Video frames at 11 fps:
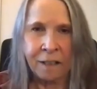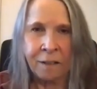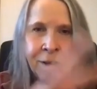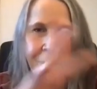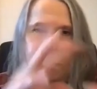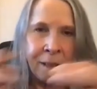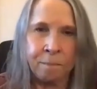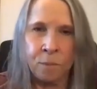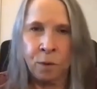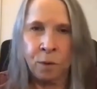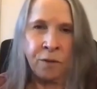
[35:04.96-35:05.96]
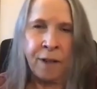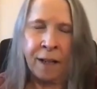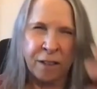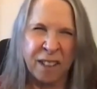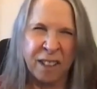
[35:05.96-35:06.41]
You know, it, it moves
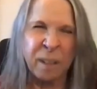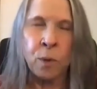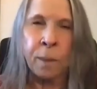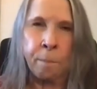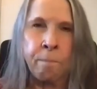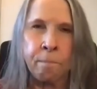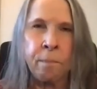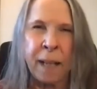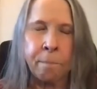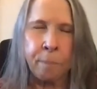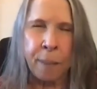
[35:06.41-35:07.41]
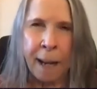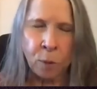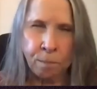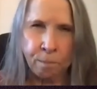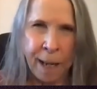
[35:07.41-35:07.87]
around. It's a little more like
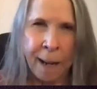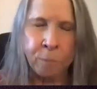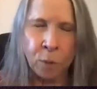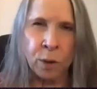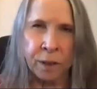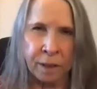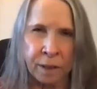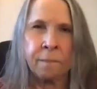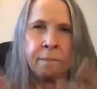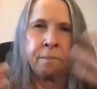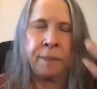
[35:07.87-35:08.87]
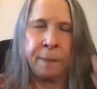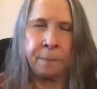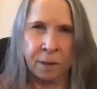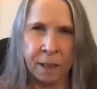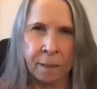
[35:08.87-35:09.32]
pop popcorn.
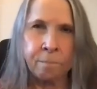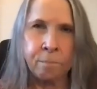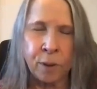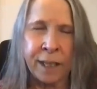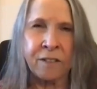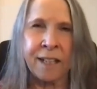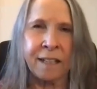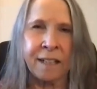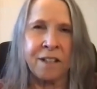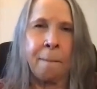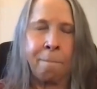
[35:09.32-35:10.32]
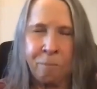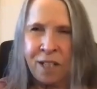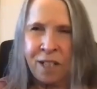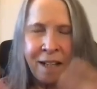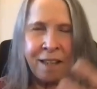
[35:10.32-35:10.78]
People come, bring things up,
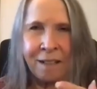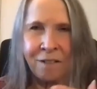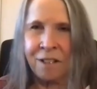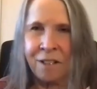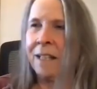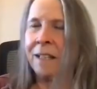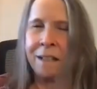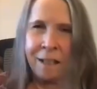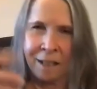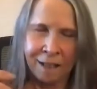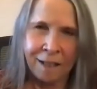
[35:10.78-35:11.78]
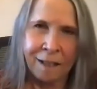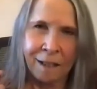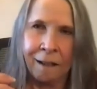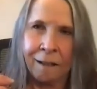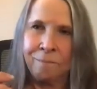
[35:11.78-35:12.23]
say things, and then
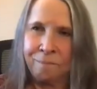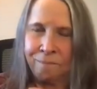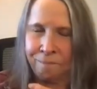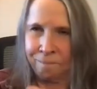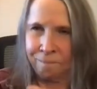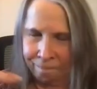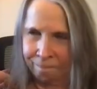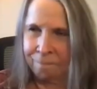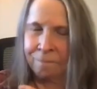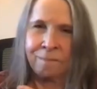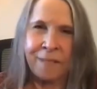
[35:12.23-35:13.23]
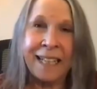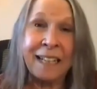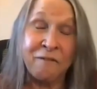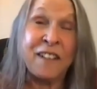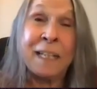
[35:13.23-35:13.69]
um, they
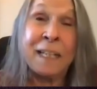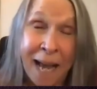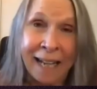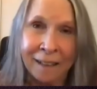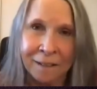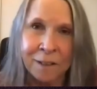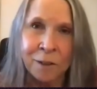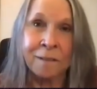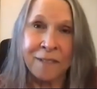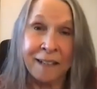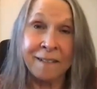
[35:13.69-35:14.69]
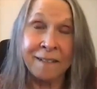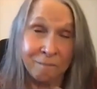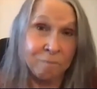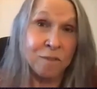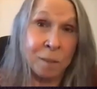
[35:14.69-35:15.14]
get feedback or that
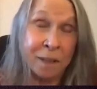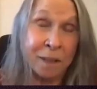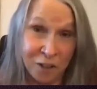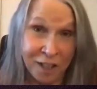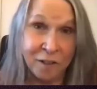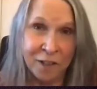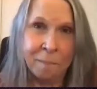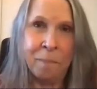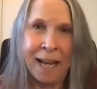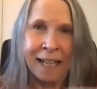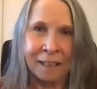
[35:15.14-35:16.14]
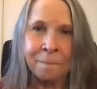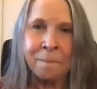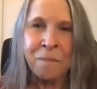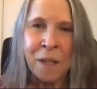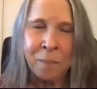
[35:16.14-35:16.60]
somebody shares impact.
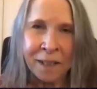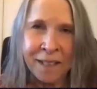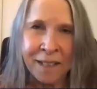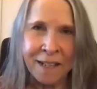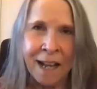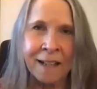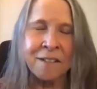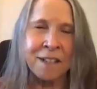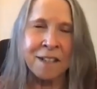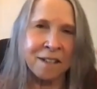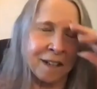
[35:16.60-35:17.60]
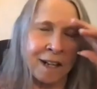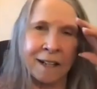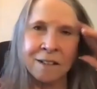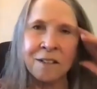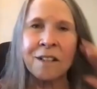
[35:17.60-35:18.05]
But these honesty
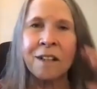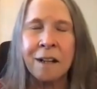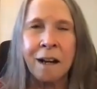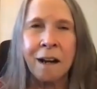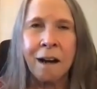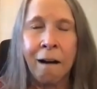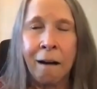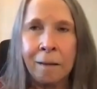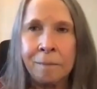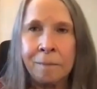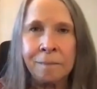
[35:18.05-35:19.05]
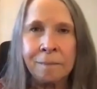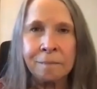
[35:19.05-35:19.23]
salons, um,